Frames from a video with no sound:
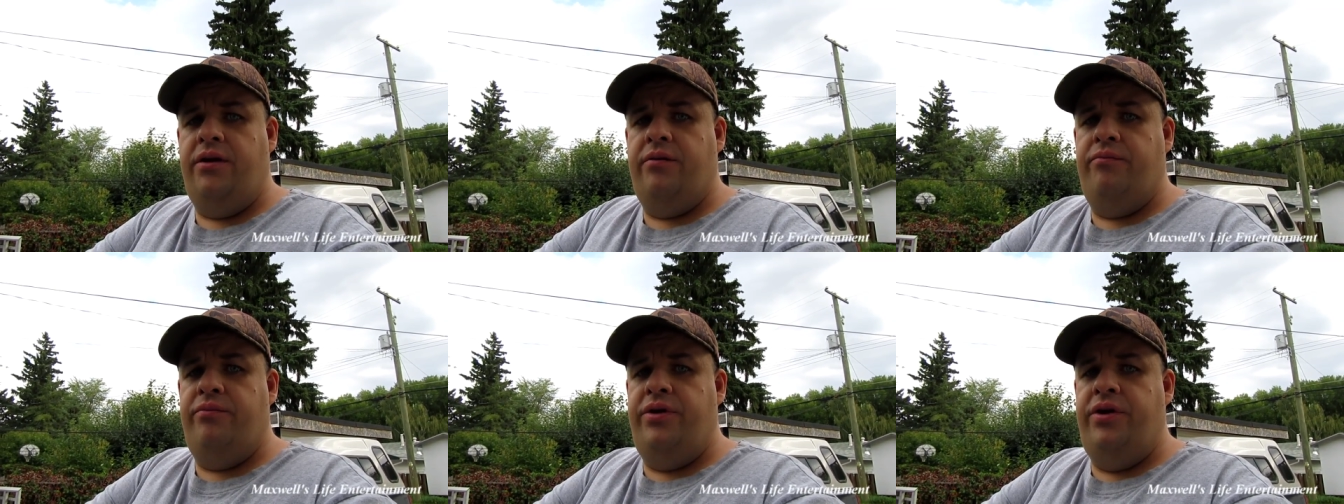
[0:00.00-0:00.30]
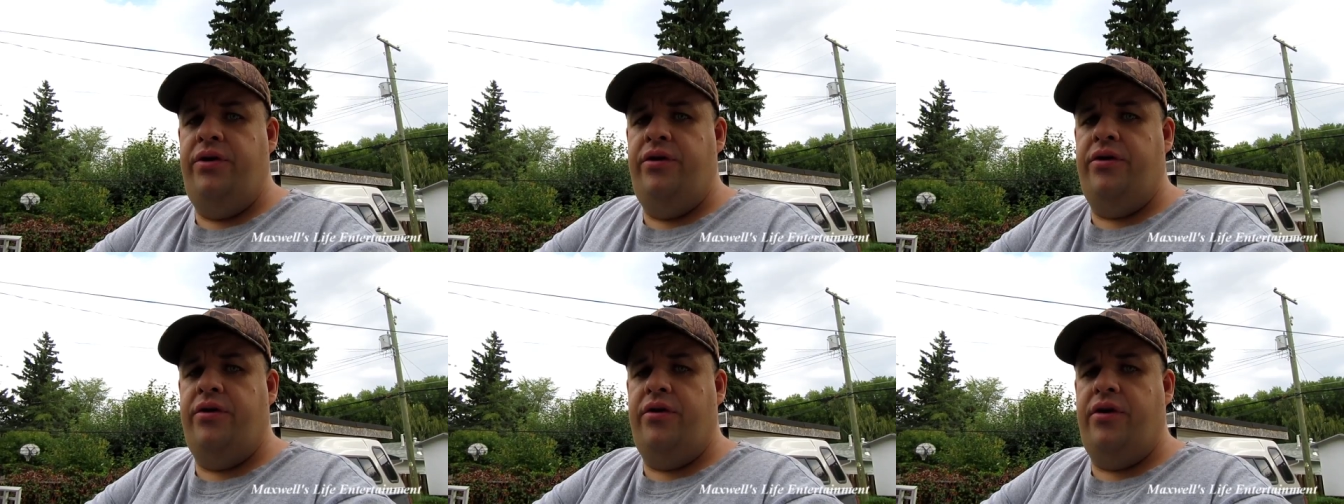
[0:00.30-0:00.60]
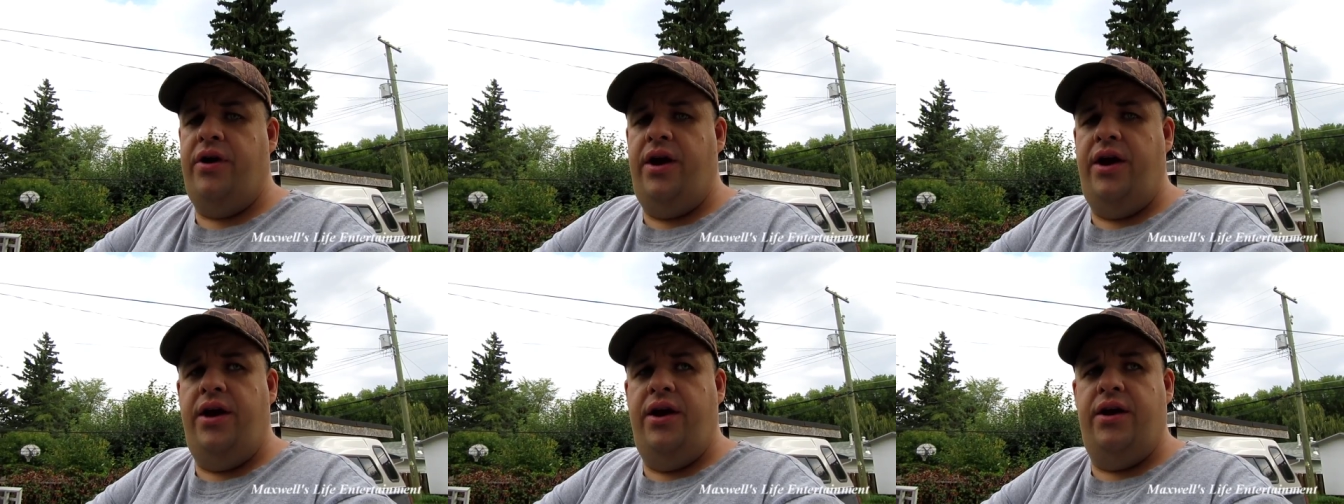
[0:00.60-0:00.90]

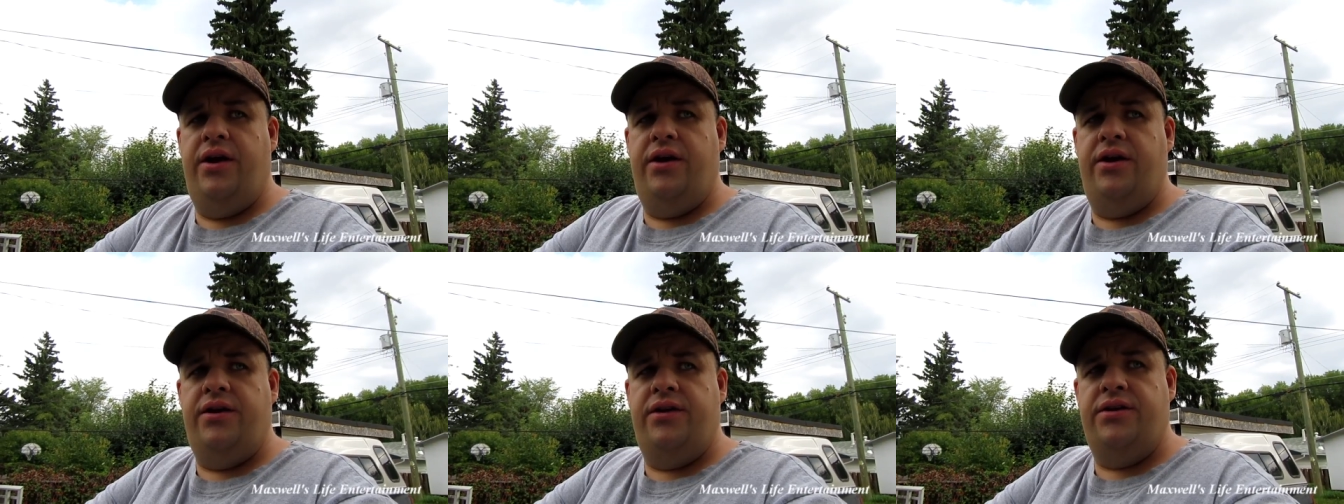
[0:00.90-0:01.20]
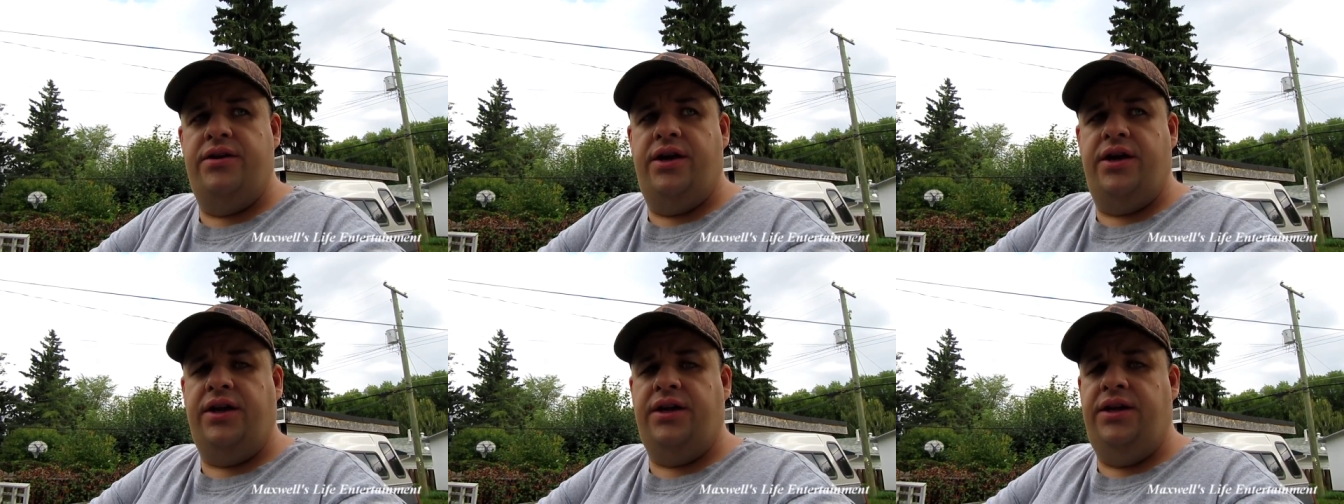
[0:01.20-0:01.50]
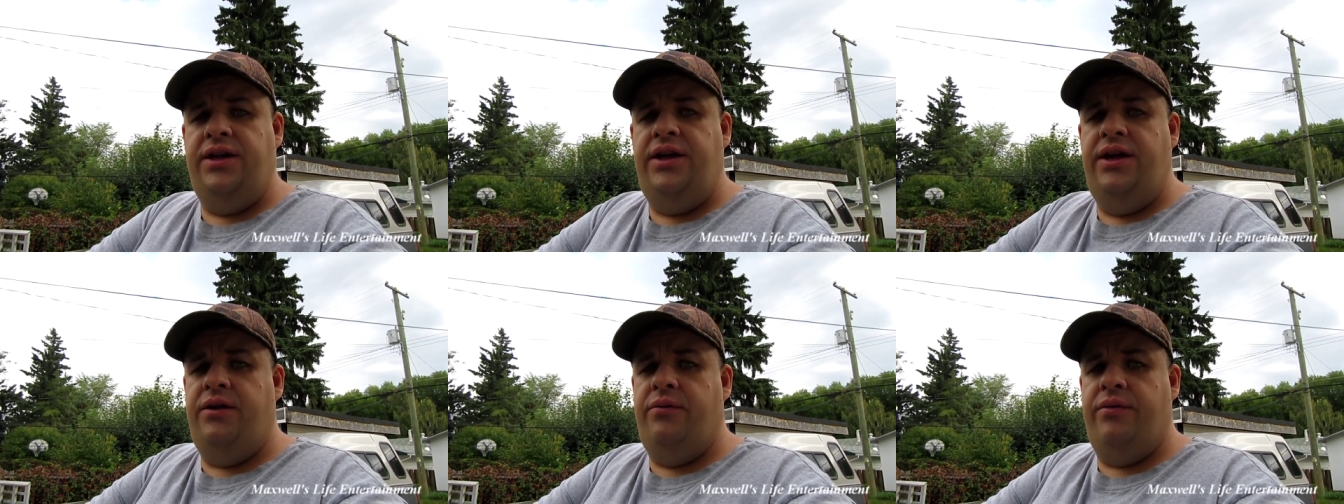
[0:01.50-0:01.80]
computer and uh,
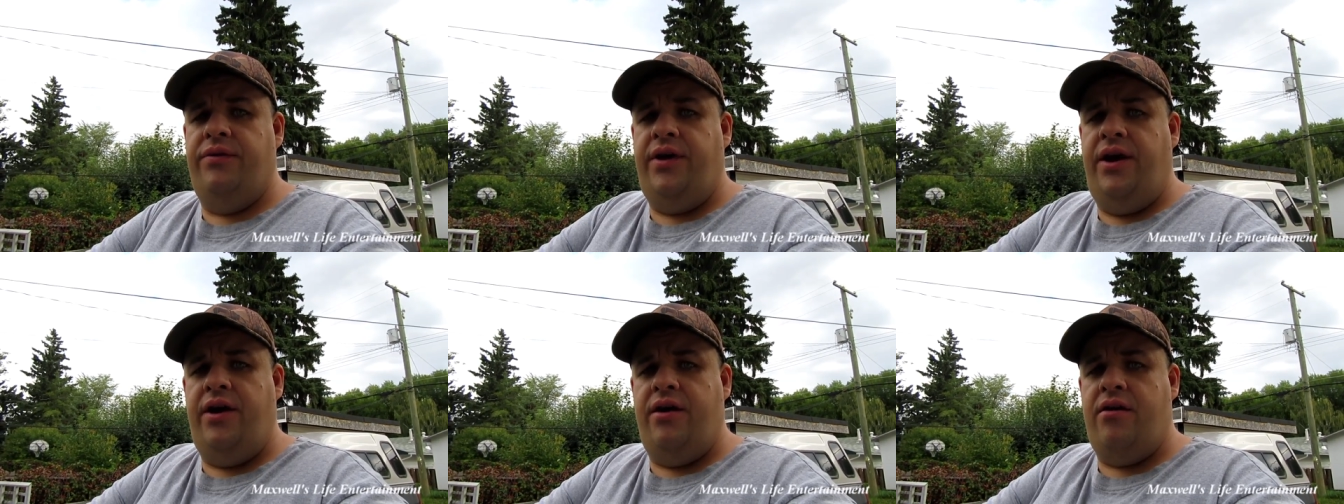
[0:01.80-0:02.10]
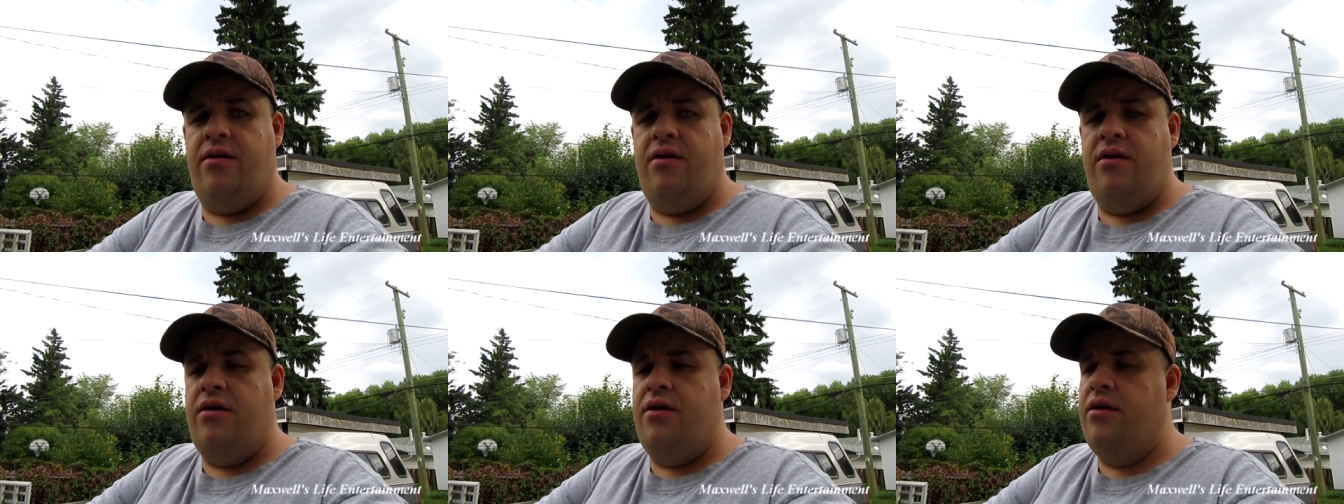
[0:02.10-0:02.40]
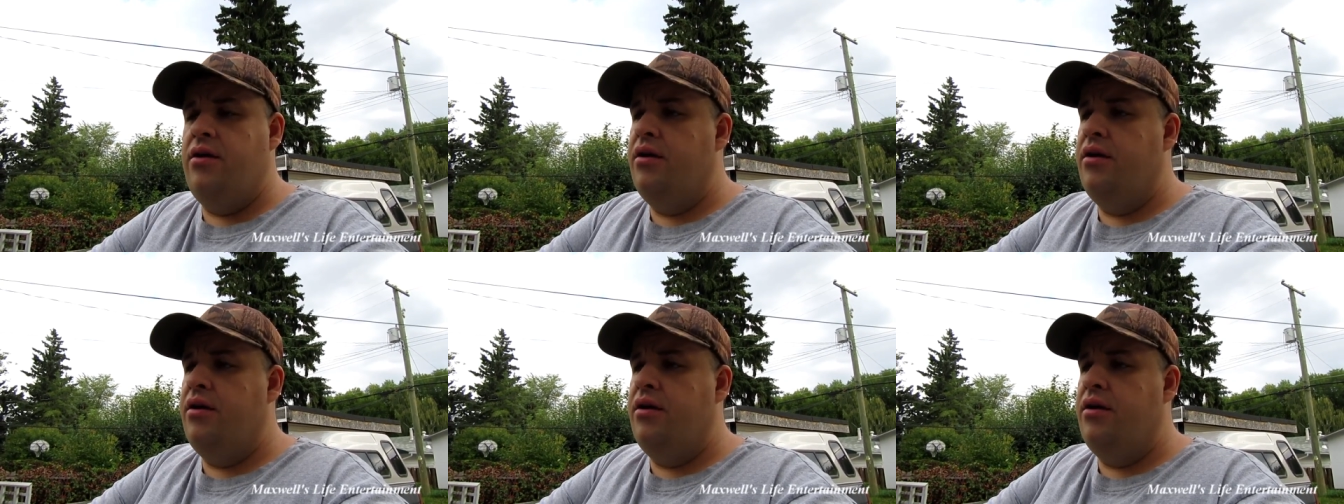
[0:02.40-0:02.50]
clean it with air?